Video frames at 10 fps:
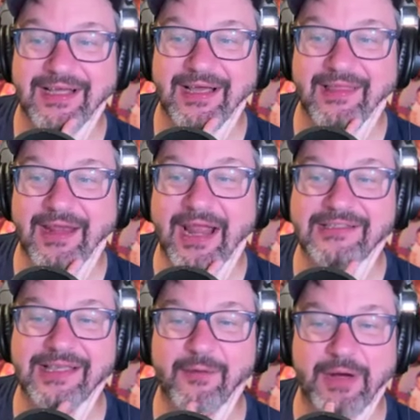And the
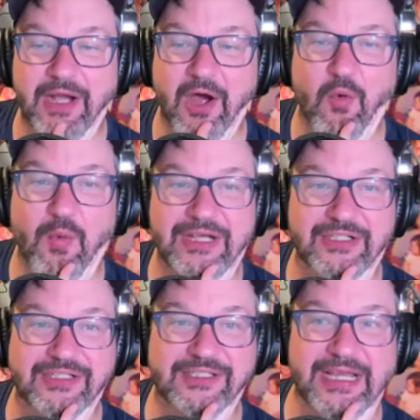next thing we know, we
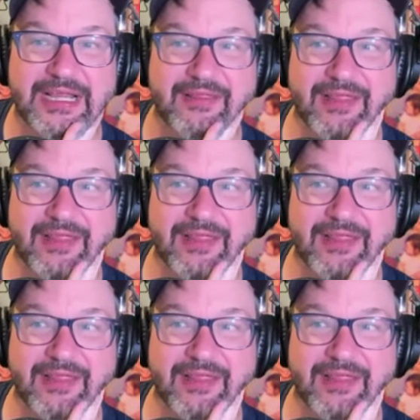just see